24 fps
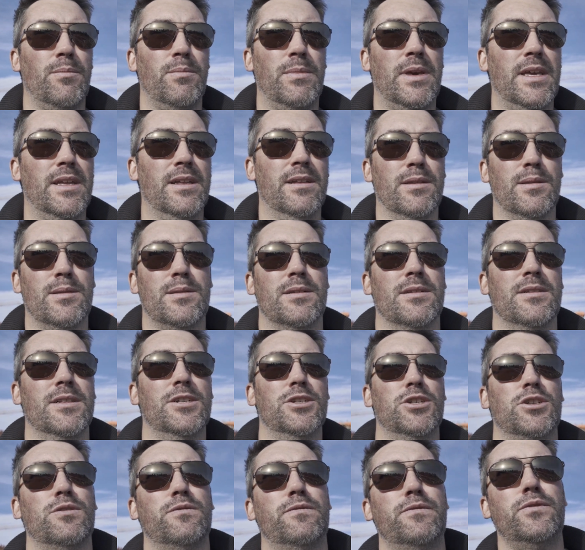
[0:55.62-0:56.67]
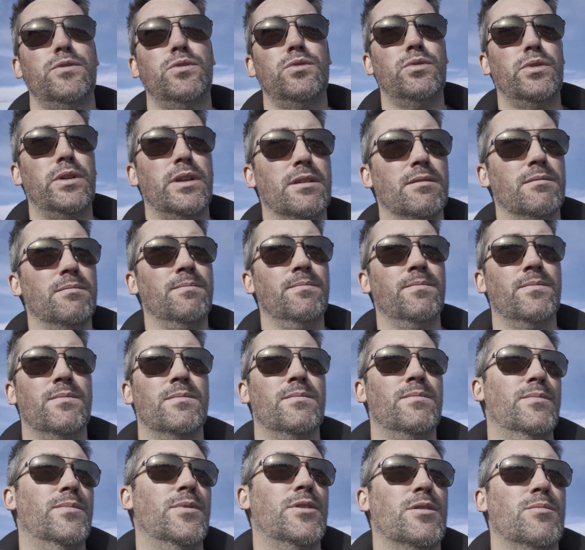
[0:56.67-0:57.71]
eating this delicious food in
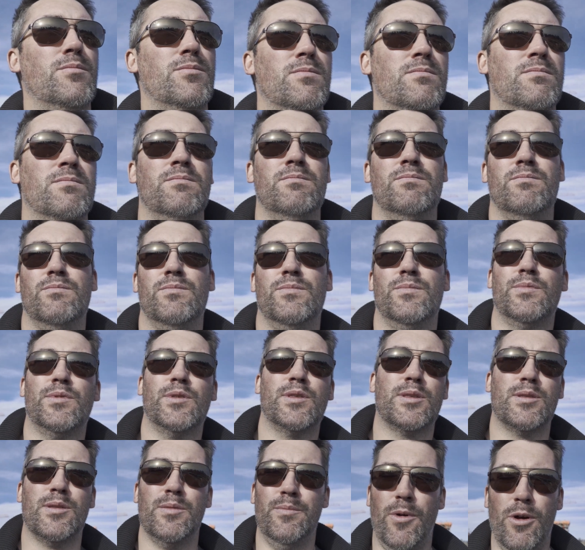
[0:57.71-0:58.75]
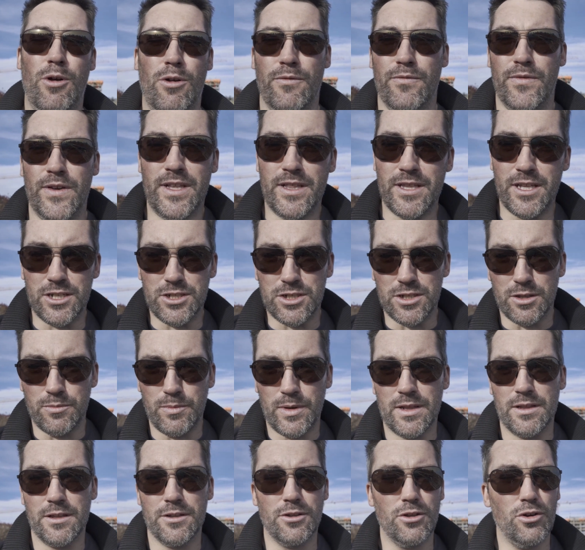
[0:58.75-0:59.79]
some small village in the
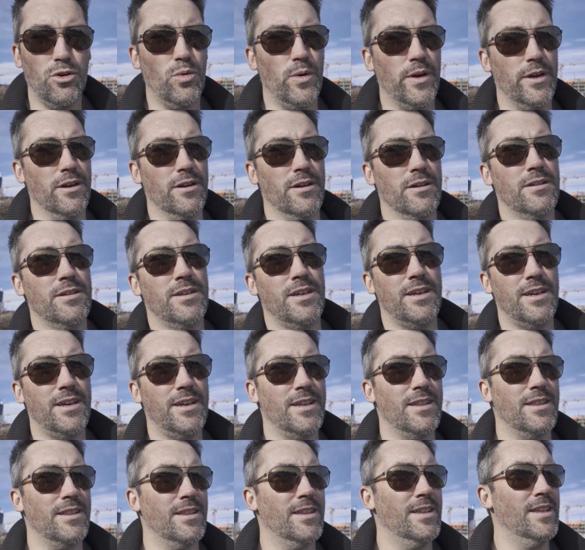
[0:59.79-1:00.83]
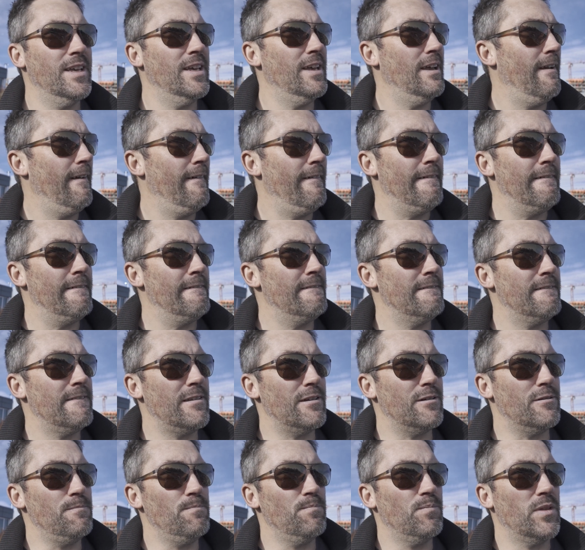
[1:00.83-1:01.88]
middle of nowhere, and
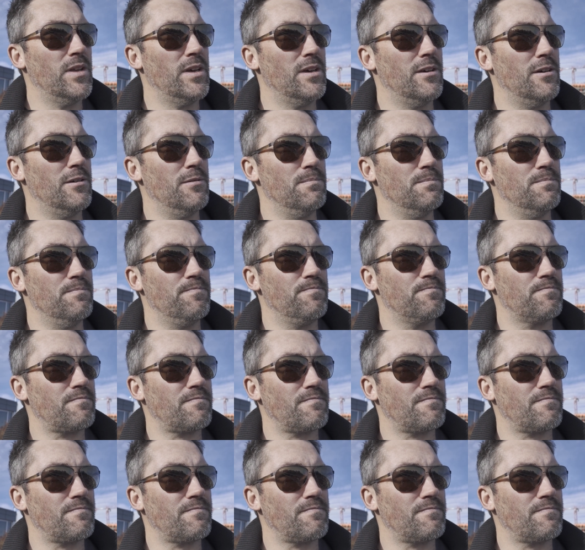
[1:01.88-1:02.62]
you know, um,